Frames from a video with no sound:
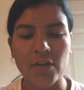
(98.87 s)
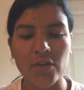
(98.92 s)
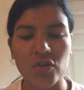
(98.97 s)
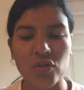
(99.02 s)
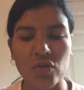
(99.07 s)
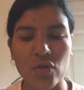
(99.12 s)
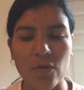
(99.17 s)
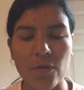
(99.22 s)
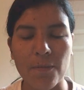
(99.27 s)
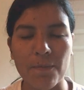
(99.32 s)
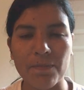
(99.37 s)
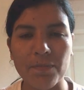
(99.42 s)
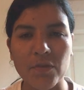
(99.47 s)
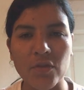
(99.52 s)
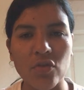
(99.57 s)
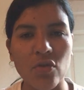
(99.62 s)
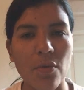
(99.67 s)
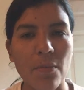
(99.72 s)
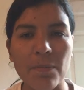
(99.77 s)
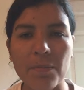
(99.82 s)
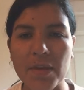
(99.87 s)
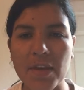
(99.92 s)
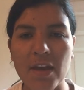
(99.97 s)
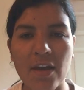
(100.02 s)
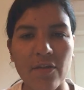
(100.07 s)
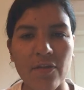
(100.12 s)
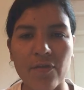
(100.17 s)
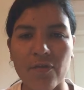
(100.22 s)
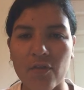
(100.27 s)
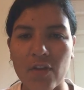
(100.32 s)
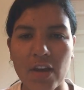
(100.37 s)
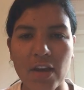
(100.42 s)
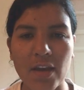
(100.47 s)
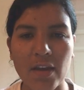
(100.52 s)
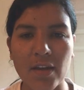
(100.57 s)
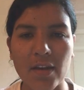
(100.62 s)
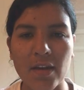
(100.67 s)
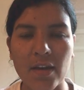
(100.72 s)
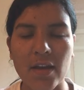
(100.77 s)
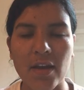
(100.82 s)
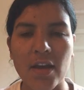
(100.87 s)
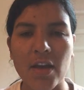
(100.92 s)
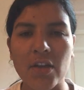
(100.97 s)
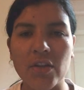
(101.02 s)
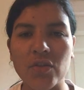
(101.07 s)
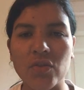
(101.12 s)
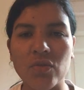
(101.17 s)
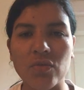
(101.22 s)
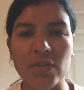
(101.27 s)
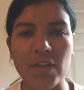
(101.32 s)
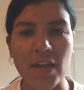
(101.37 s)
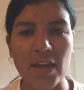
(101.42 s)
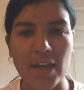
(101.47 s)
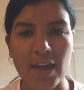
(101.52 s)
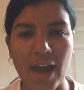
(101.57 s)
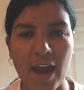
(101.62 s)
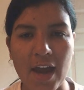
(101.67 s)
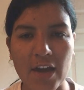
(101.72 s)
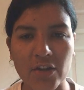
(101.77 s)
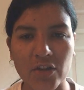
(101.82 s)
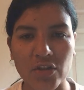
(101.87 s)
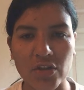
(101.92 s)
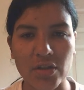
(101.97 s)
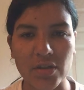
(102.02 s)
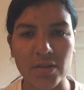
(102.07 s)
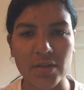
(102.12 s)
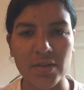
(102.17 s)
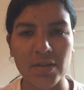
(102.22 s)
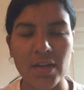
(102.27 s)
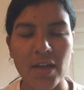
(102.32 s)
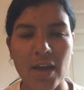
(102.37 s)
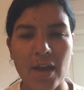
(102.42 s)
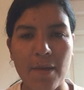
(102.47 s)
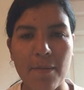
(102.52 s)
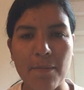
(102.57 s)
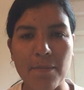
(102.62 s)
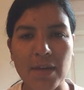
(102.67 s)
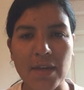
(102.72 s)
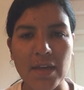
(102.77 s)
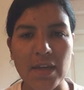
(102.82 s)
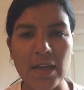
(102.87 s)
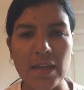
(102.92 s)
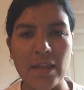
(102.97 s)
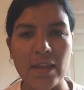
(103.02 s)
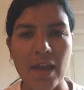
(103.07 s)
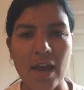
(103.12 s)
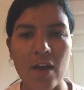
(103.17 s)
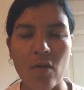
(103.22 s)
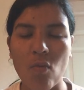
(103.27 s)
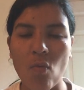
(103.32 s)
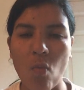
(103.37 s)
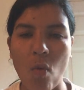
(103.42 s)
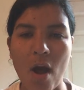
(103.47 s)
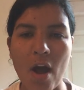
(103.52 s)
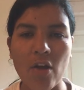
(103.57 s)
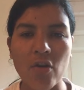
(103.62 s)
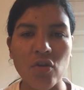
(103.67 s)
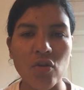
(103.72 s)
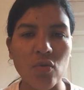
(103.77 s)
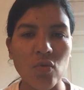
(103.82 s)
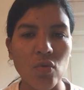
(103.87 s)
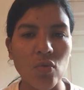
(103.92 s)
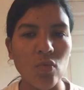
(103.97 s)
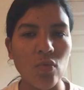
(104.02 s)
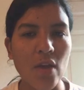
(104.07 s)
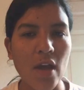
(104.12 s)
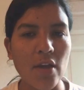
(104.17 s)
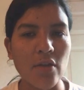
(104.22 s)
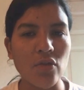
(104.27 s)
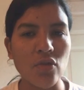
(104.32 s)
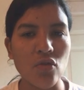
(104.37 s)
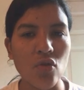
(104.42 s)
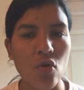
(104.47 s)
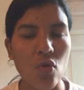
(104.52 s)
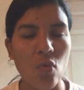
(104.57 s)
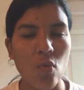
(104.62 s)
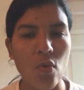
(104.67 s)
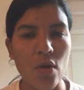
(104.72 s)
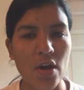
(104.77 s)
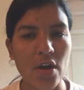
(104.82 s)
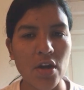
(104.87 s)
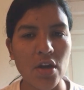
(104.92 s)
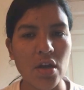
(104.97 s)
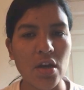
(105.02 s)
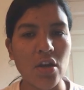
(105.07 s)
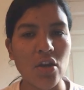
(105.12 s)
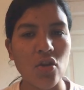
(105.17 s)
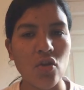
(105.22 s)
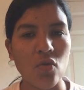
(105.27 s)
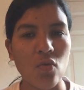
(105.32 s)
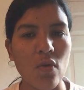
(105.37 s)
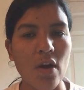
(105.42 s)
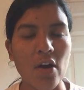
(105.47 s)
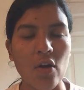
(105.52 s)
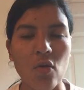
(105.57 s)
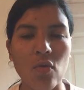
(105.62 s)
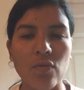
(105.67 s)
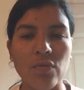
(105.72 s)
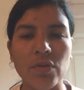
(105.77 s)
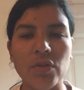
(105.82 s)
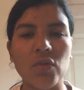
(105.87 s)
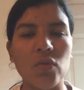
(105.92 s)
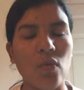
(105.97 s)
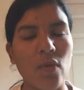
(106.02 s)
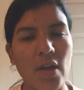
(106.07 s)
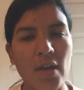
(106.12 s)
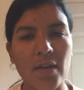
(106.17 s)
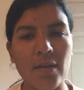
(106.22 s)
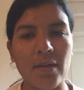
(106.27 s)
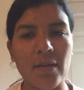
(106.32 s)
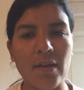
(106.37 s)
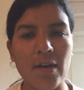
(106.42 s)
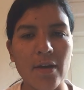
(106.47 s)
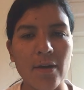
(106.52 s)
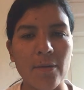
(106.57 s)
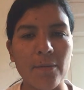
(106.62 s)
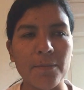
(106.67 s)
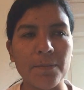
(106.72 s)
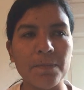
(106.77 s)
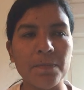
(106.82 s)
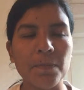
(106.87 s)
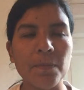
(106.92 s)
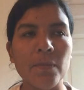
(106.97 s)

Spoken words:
So don't be afraid to take actions, meaning that while you do not know where you are going to end up,